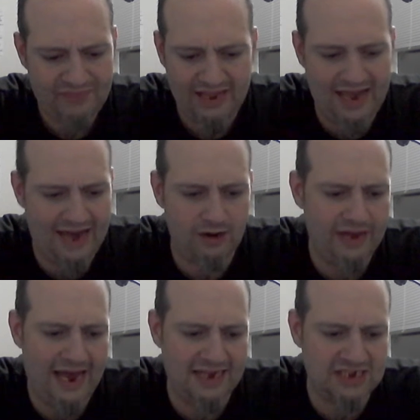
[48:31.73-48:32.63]
Yeah, it
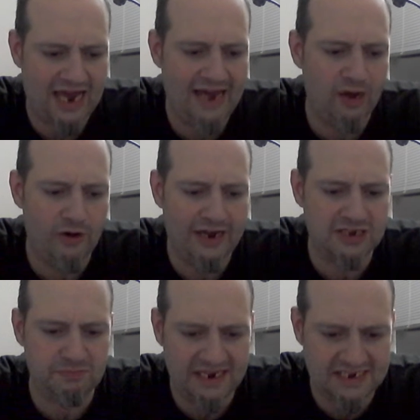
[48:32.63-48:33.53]
only has IOTX
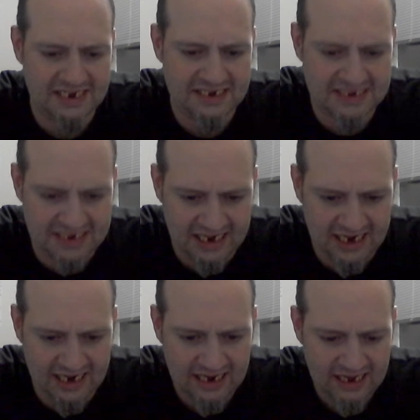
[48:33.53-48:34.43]

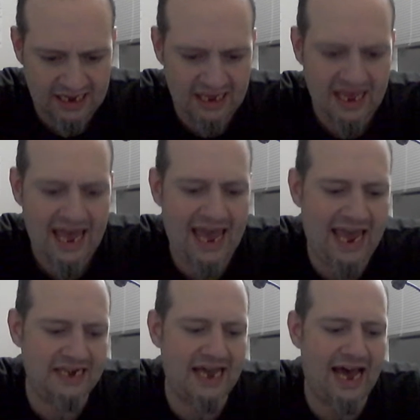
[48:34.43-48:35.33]
BTC
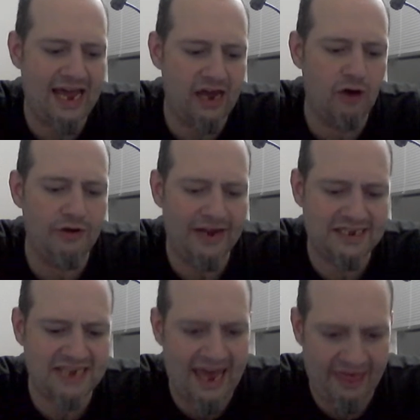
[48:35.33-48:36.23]
and
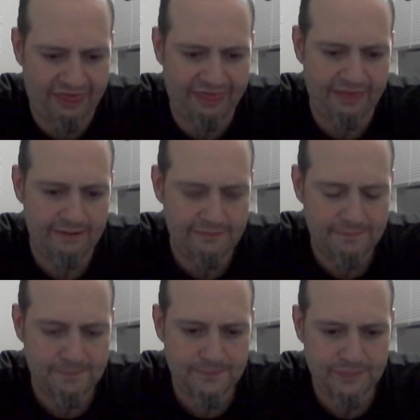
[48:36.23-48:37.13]
IOTX F.
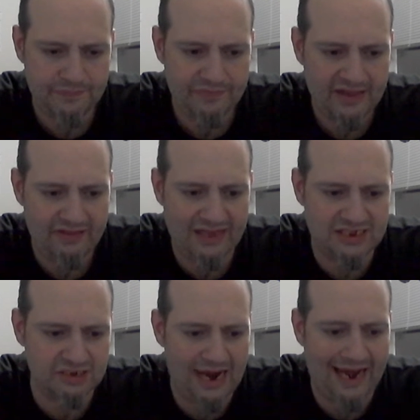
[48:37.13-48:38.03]
That's
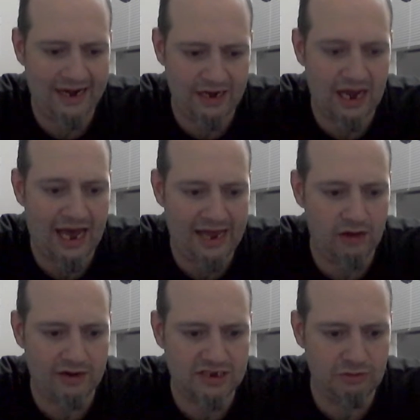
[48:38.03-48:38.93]
the, and
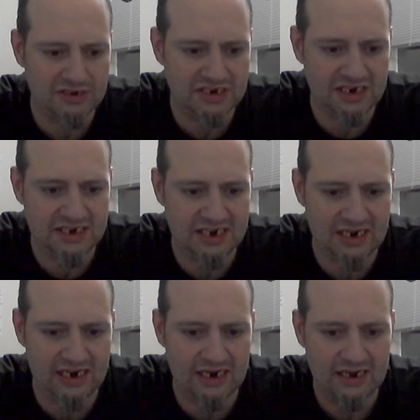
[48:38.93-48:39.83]
IOTX
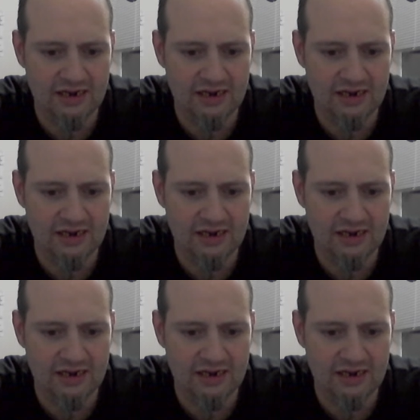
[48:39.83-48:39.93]
USDT.